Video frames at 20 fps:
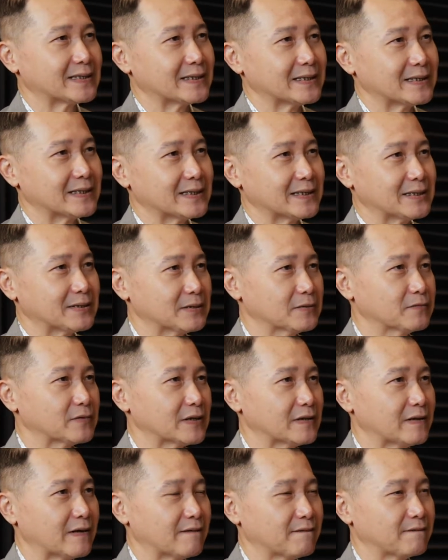The
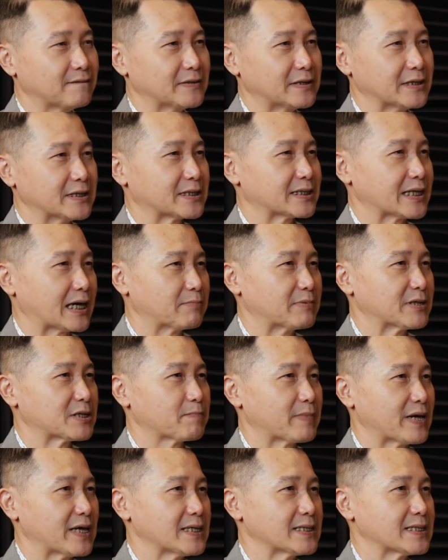world of the
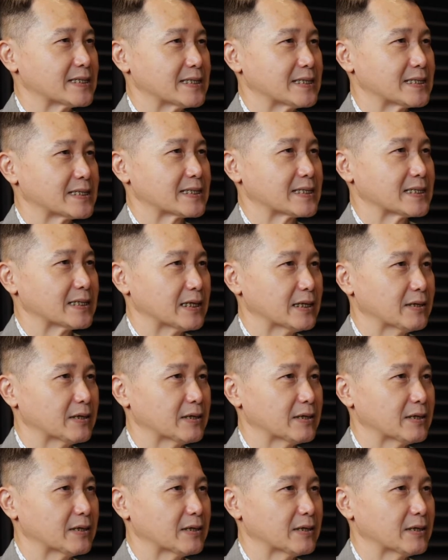cyberspace is